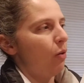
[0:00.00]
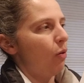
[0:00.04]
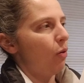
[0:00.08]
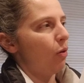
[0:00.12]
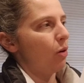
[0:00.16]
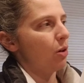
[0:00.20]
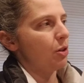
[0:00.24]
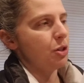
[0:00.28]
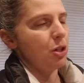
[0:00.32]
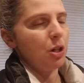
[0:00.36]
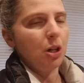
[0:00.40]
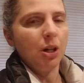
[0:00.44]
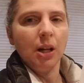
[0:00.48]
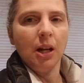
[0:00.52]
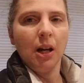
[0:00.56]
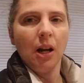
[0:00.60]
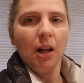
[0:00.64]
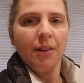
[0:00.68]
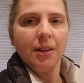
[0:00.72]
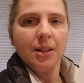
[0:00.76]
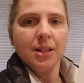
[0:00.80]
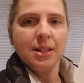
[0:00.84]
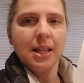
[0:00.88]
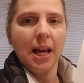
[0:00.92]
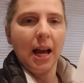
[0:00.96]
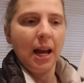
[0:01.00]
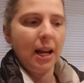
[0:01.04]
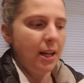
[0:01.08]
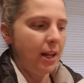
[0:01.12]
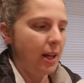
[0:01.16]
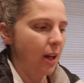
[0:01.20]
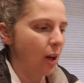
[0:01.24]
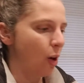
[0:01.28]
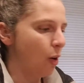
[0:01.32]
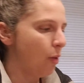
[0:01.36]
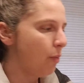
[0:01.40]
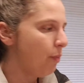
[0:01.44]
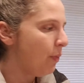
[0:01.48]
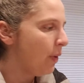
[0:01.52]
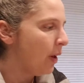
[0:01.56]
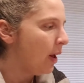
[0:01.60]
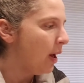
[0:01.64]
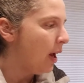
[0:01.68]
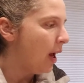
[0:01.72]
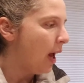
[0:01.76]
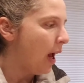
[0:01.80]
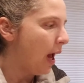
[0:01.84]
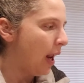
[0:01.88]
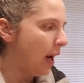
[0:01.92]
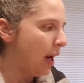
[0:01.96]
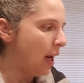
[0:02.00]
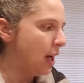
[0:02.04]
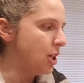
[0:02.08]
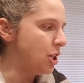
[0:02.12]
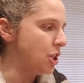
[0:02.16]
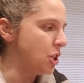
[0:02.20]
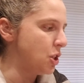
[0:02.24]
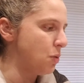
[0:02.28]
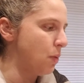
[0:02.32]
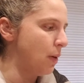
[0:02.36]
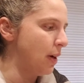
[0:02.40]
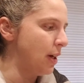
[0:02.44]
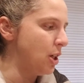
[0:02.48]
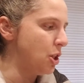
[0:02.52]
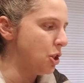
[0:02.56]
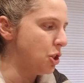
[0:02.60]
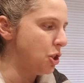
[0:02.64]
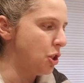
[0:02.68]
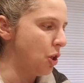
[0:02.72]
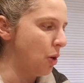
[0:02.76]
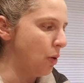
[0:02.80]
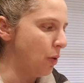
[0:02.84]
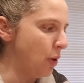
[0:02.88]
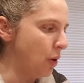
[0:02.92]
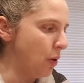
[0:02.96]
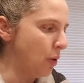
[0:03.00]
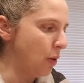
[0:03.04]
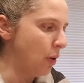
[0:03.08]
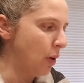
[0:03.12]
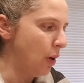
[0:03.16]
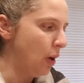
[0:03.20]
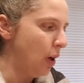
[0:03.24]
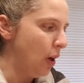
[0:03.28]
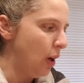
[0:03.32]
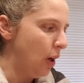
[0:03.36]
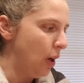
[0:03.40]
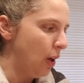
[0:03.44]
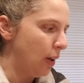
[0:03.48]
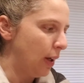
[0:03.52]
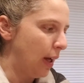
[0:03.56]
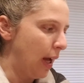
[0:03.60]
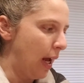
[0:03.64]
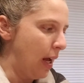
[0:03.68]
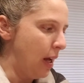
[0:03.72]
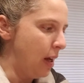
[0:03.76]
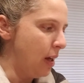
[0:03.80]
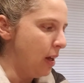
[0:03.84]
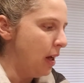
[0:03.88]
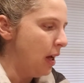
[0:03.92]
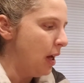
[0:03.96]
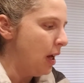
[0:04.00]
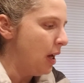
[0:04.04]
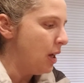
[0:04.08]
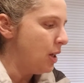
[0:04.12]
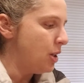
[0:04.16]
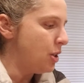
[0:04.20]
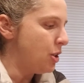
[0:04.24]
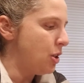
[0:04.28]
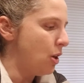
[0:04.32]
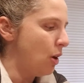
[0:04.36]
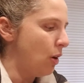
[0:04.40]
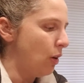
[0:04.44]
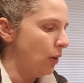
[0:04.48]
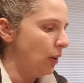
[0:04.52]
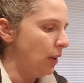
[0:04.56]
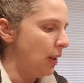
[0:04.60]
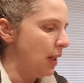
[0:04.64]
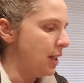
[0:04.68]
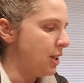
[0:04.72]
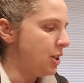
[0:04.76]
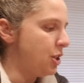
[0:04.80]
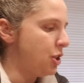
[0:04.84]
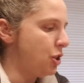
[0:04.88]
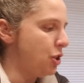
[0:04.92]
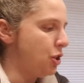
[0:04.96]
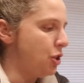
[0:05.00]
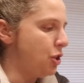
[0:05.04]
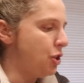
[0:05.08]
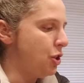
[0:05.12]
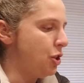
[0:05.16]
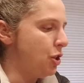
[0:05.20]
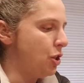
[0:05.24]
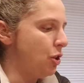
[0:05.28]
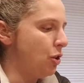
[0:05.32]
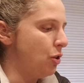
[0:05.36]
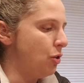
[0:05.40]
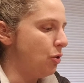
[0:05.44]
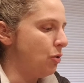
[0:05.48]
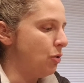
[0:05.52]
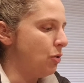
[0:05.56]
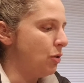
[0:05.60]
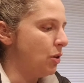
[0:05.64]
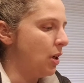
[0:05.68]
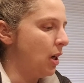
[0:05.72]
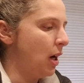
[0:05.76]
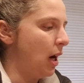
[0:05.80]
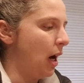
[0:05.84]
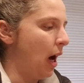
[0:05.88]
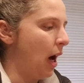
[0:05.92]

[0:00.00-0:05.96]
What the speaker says: or turn it on the side here. And I just want to show you, okay? So let's do